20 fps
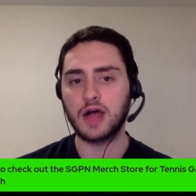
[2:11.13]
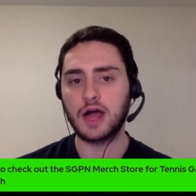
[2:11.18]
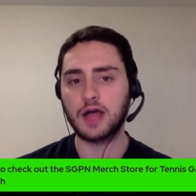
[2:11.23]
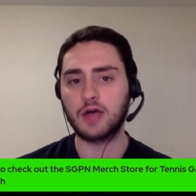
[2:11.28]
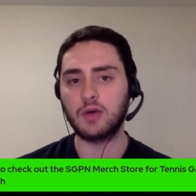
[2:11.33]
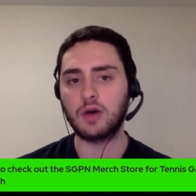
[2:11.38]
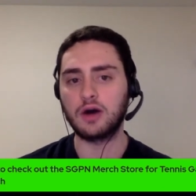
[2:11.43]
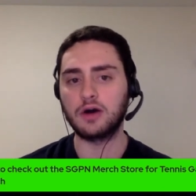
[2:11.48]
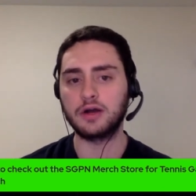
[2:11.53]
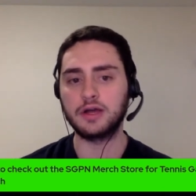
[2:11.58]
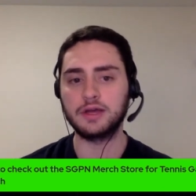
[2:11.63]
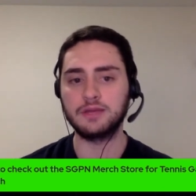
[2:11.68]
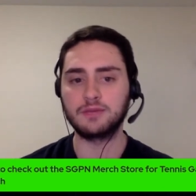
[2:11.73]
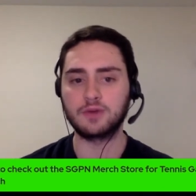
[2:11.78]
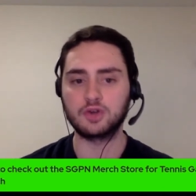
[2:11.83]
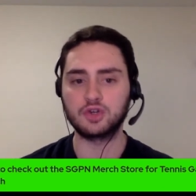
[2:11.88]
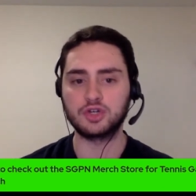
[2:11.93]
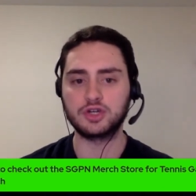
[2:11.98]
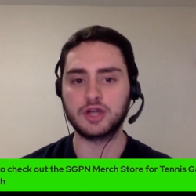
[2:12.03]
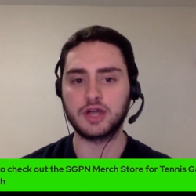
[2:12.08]
high-quality
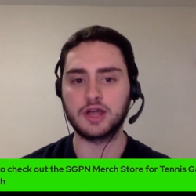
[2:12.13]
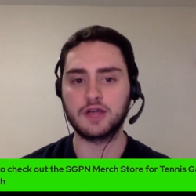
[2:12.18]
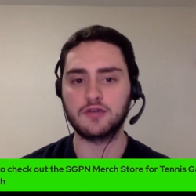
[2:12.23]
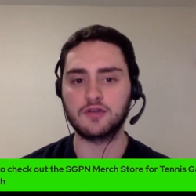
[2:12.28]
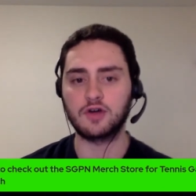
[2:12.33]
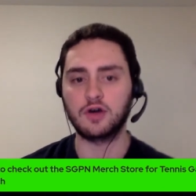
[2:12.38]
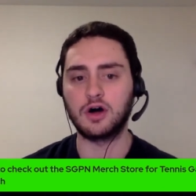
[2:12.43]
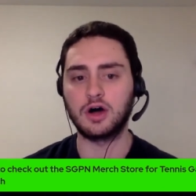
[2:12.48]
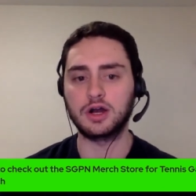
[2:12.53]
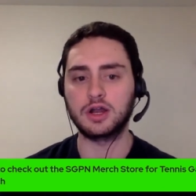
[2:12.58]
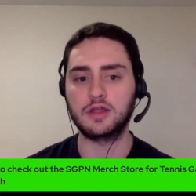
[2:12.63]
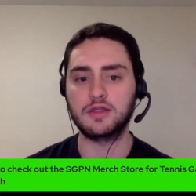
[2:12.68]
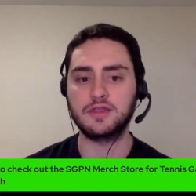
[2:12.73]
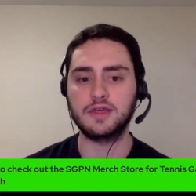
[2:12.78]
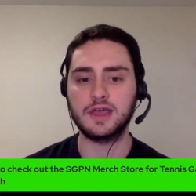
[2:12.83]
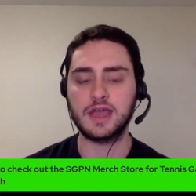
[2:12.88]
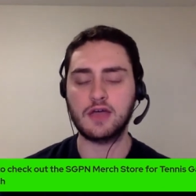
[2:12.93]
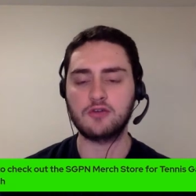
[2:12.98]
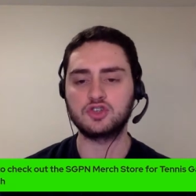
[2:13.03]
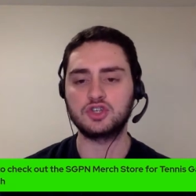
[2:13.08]
merchandise on
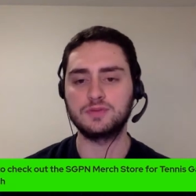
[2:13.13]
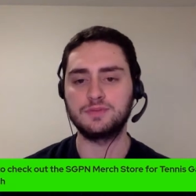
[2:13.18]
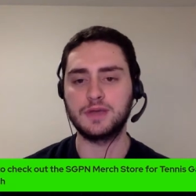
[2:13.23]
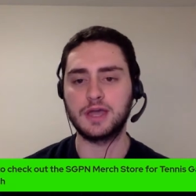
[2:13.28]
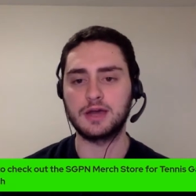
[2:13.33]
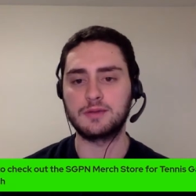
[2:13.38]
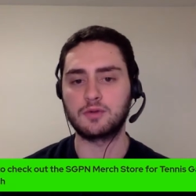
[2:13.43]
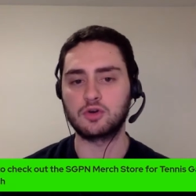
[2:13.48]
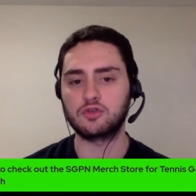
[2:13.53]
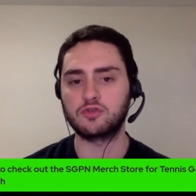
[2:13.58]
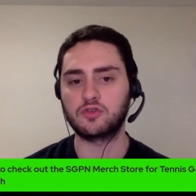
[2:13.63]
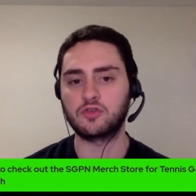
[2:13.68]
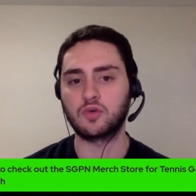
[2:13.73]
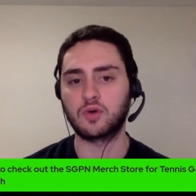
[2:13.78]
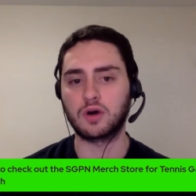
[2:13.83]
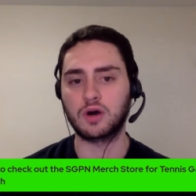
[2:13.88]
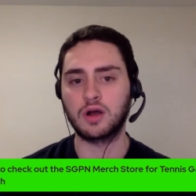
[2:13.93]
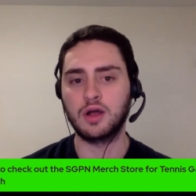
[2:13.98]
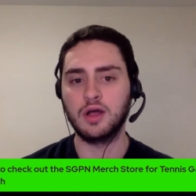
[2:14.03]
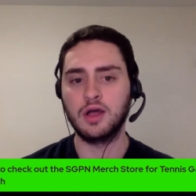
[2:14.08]
the SGPN merch
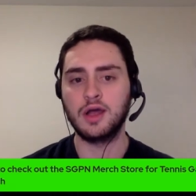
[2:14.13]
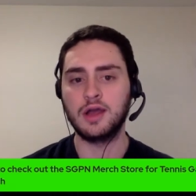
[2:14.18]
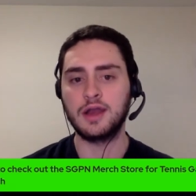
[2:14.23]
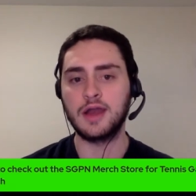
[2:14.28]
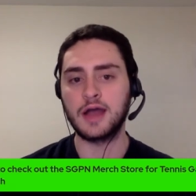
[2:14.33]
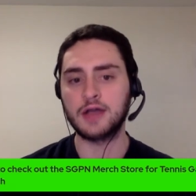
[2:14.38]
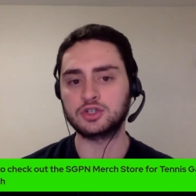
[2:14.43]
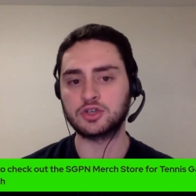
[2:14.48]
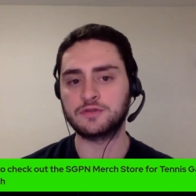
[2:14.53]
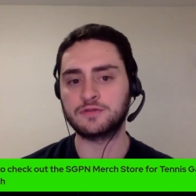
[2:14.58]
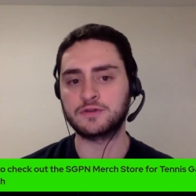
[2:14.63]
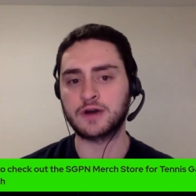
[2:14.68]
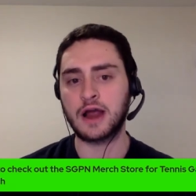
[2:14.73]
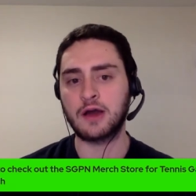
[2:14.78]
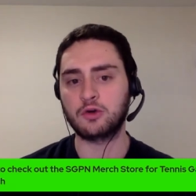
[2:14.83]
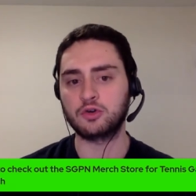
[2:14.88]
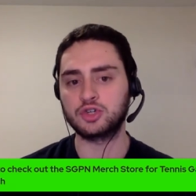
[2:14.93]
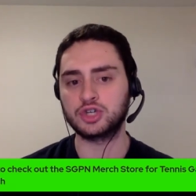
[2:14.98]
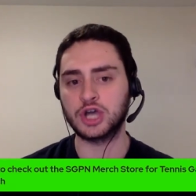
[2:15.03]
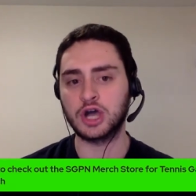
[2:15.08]
store, not just for
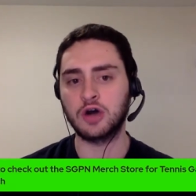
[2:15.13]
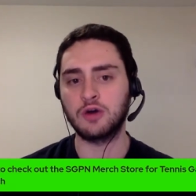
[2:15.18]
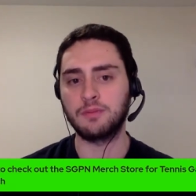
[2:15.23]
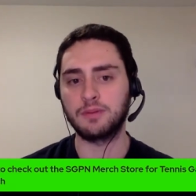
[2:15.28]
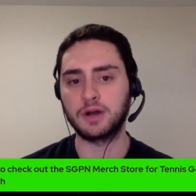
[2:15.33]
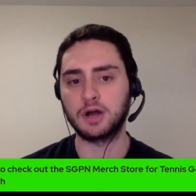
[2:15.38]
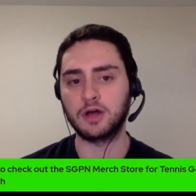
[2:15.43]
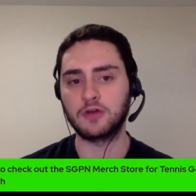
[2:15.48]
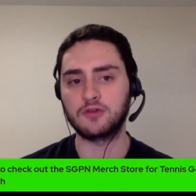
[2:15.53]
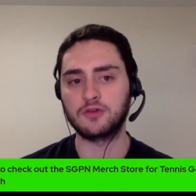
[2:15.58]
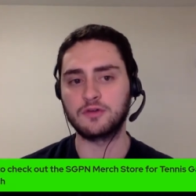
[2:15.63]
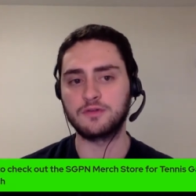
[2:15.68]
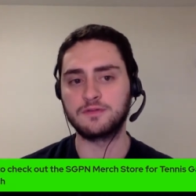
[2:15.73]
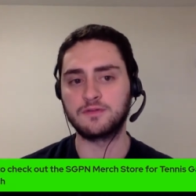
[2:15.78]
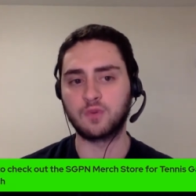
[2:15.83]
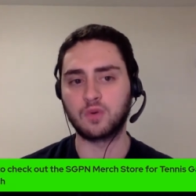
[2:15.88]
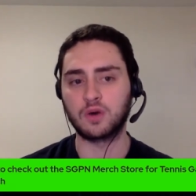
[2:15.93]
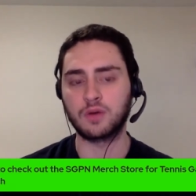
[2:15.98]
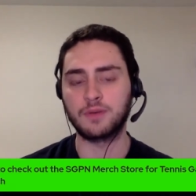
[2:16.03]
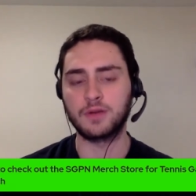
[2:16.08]
our show, but also
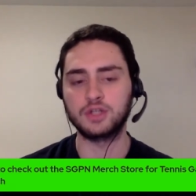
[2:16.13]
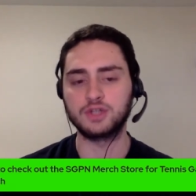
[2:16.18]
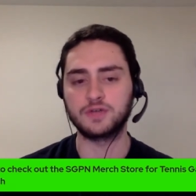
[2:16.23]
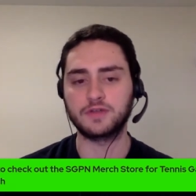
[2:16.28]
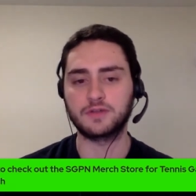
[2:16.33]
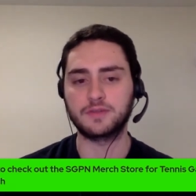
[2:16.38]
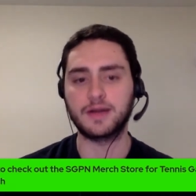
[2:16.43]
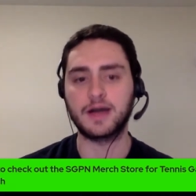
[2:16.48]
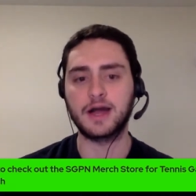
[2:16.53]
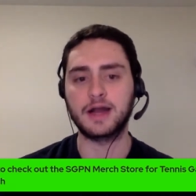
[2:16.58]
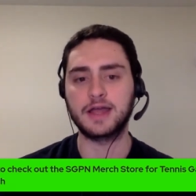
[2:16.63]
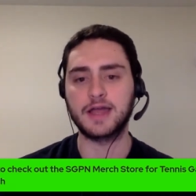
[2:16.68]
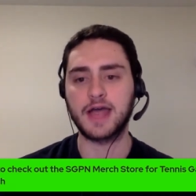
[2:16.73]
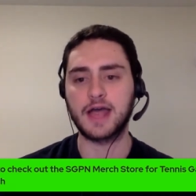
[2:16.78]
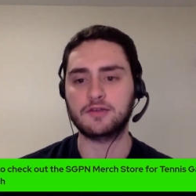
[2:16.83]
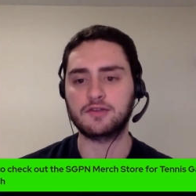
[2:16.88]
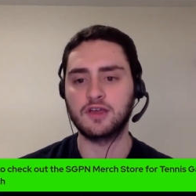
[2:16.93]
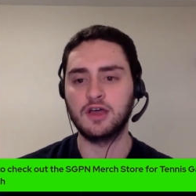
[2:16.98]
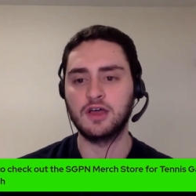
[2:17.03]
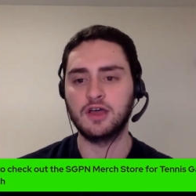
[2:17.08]
for a bunch of other
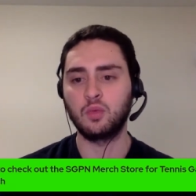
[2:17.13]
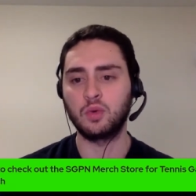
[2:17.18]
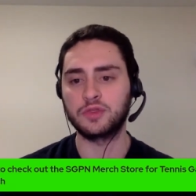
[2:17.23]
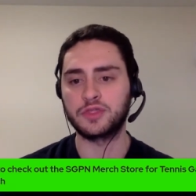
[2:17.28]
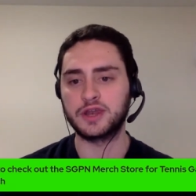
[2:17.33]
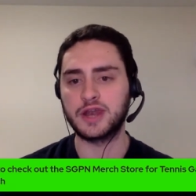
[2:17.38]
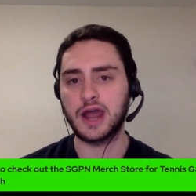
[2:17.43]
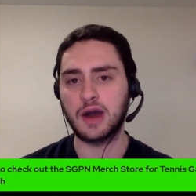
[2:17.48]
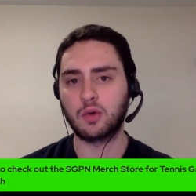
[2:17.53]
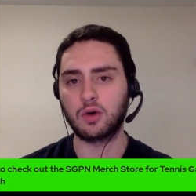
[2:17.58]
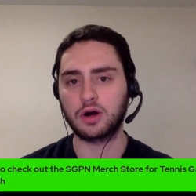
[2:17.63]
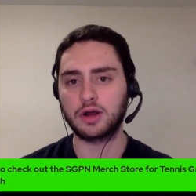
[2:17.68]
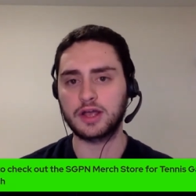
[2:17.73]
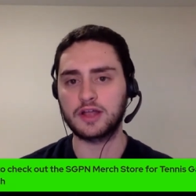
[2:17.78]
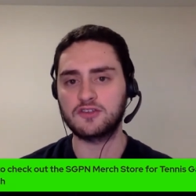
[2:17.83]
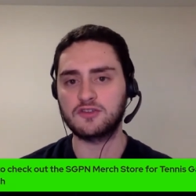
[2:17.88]
podcasts with the network.